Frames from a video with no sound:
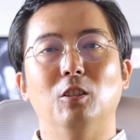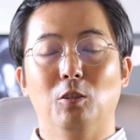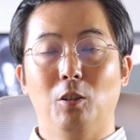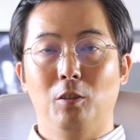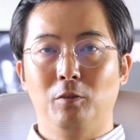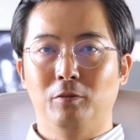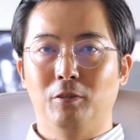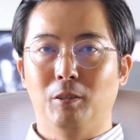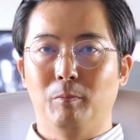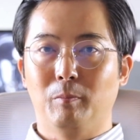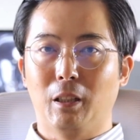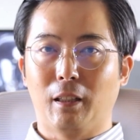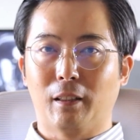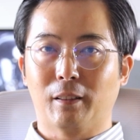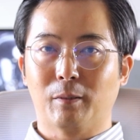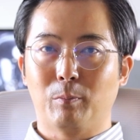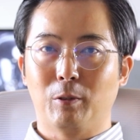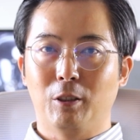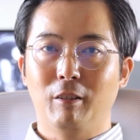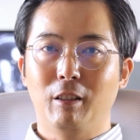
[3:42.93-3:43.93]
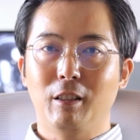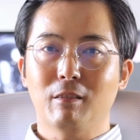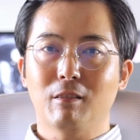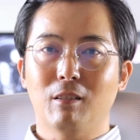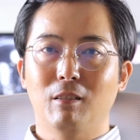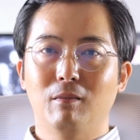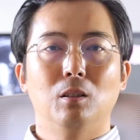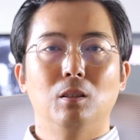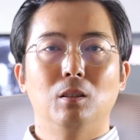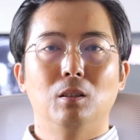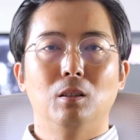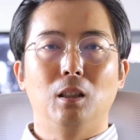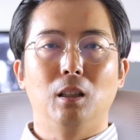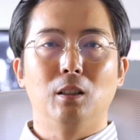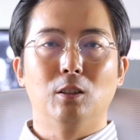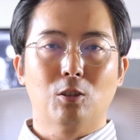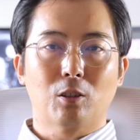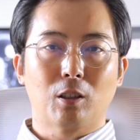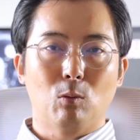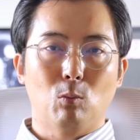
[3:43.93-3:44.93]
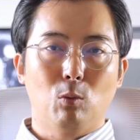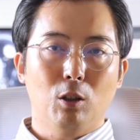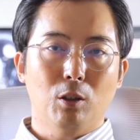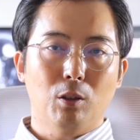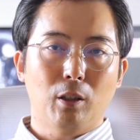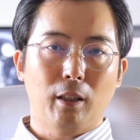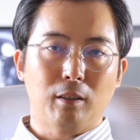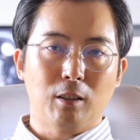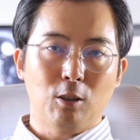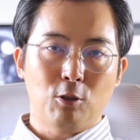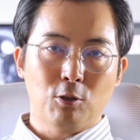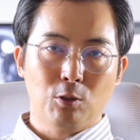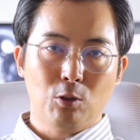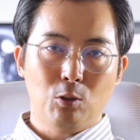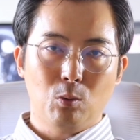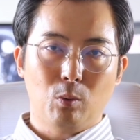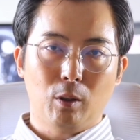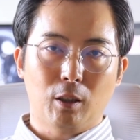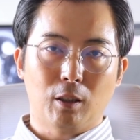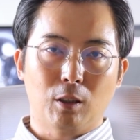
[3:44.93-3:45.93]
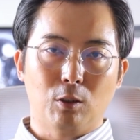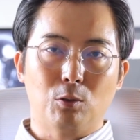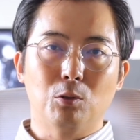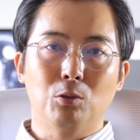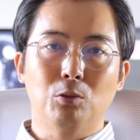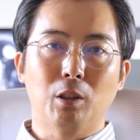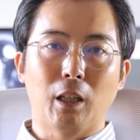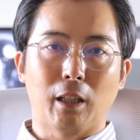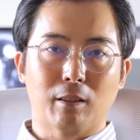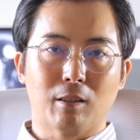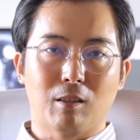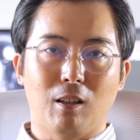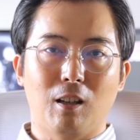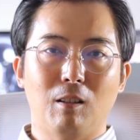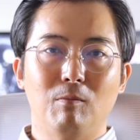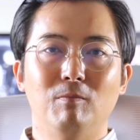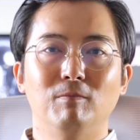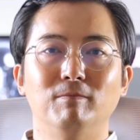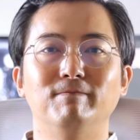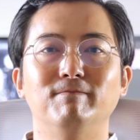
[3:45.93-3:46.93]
Learn from the experience and look at what additional we can do next time.